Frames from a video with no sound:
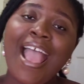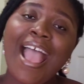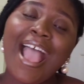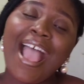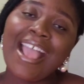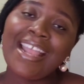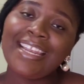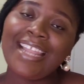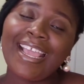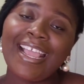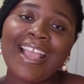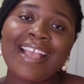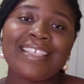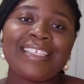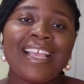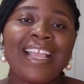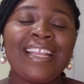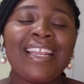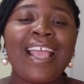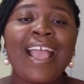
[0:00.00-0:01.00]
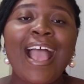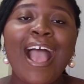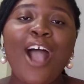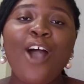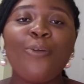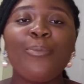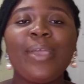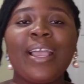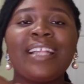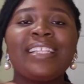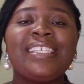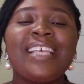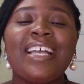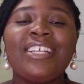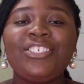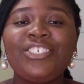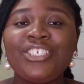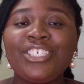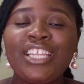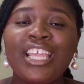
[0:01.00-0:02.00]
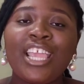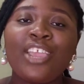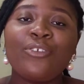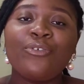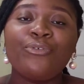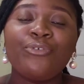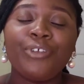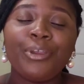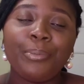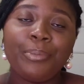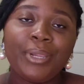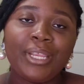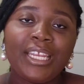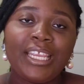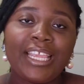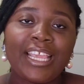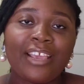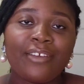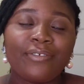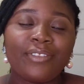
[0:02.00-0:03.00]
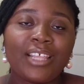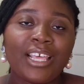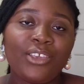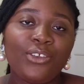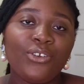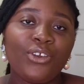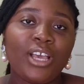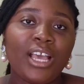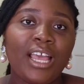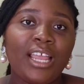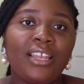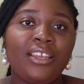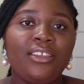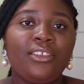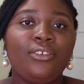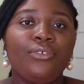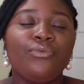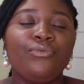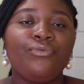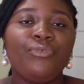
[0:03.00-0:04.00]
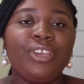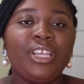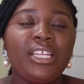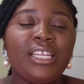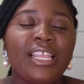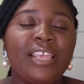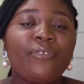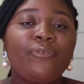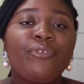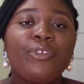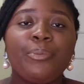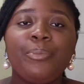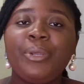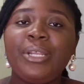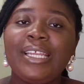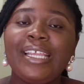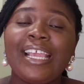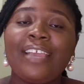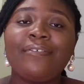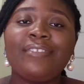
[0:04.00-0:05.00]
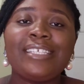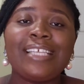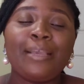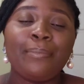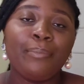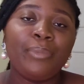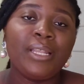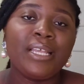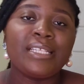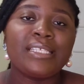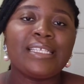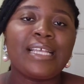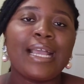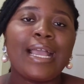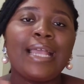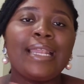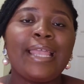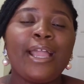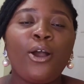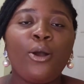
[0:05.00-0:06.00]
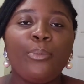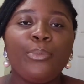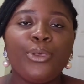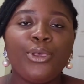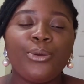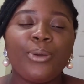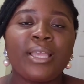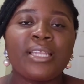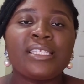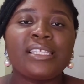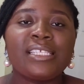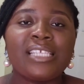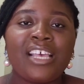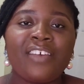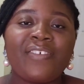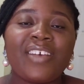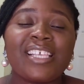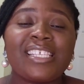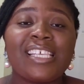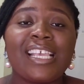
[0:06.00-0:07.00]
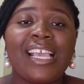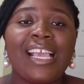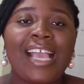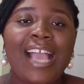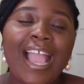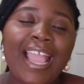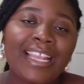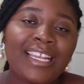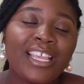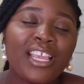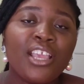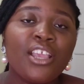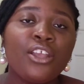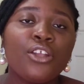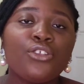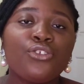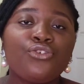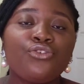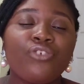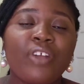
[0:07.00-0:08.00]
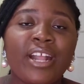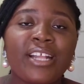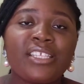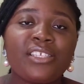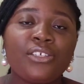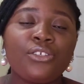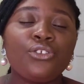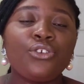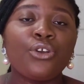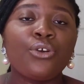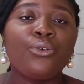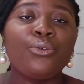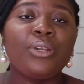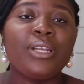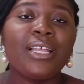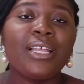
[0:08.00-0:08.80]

And like I said, I'll be attaching a free PDF that you can read, a free PDF template that can help you and serve as a guide to writing your own